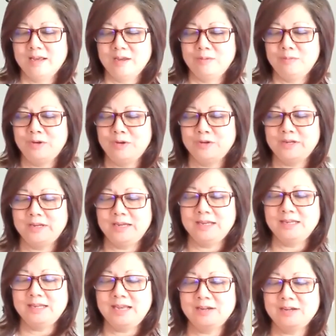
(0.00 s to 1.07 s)
We're going to
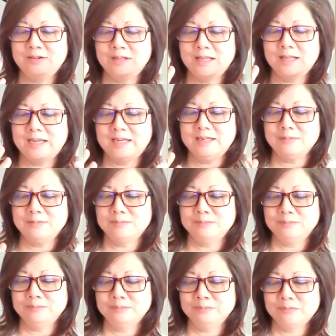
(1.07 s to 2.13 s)
inhale light.
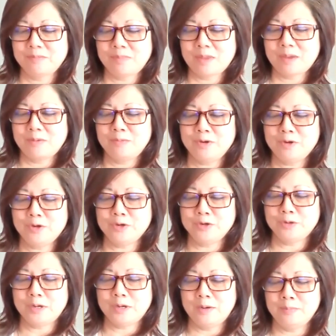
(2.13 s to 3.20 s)
We're going
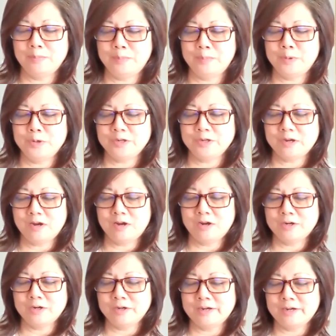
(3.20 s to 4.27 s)
to put
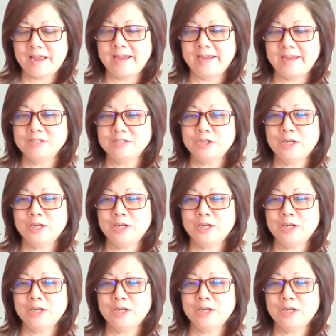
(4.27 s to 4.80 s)
our hands,